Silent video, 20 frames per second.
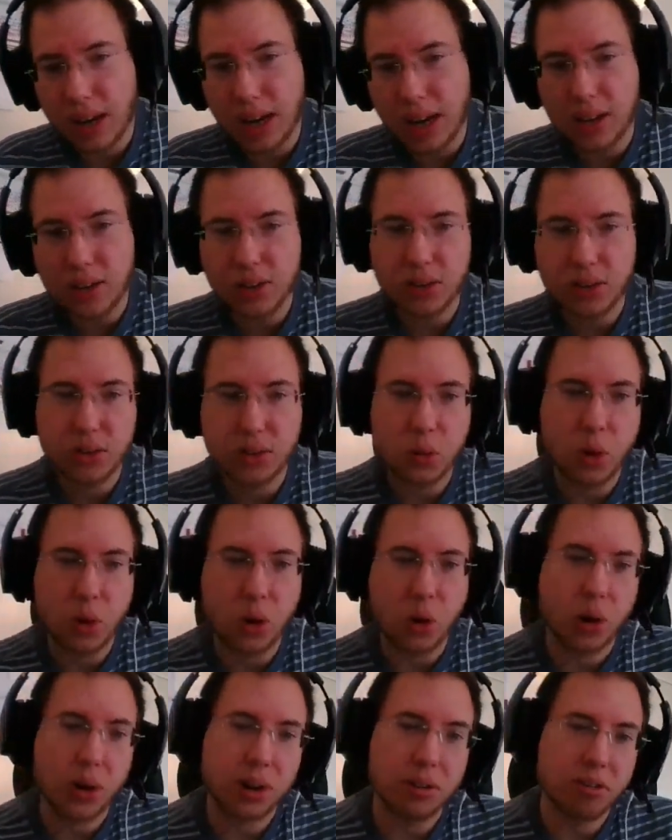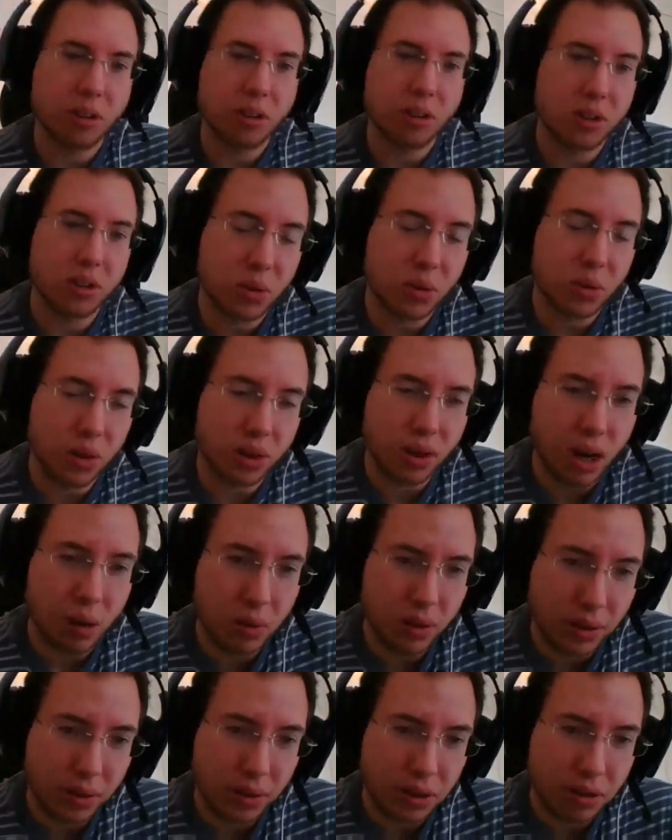agents who are wondering what's going on
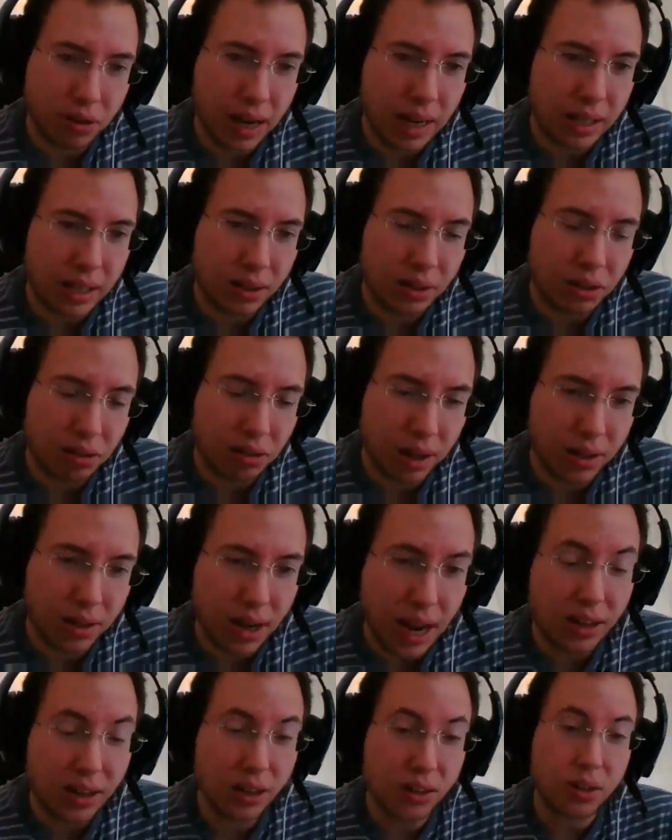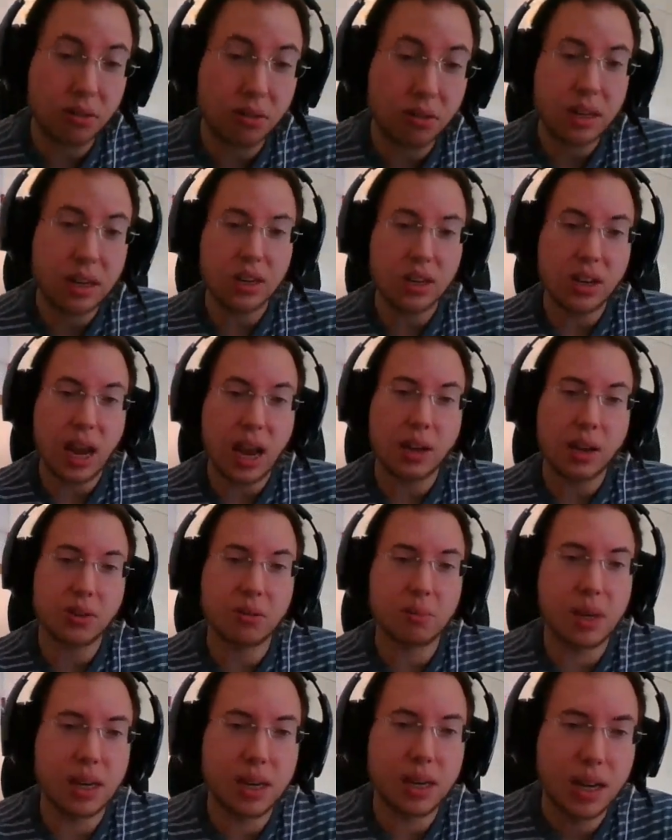with their transactions, are reaching out
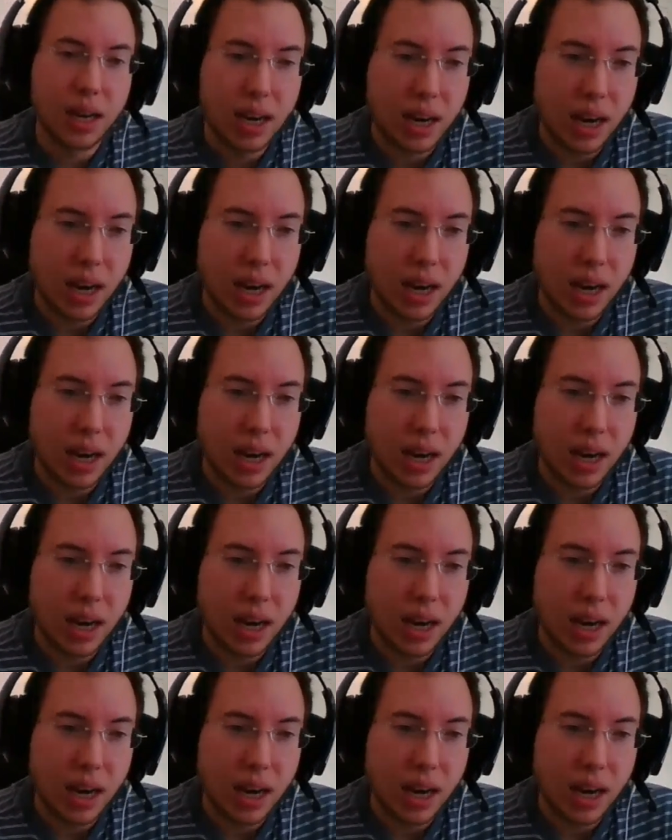to me.